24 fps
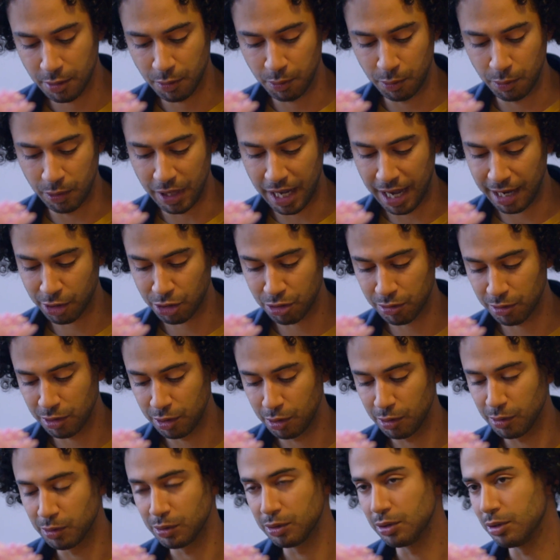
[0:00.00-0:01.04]
we actually
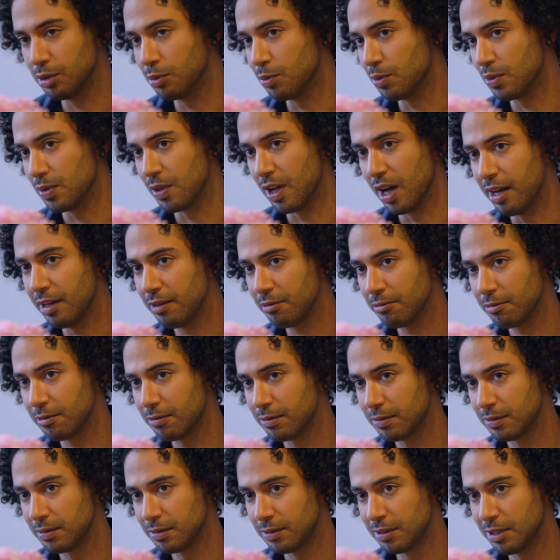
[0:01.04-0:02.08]
don't use knife.
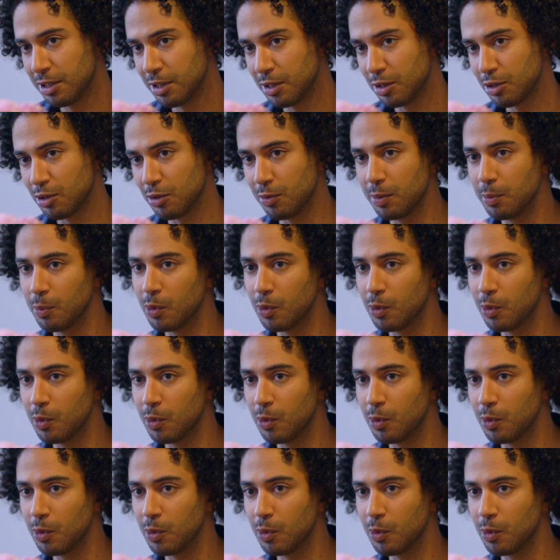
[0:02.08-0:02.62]
So we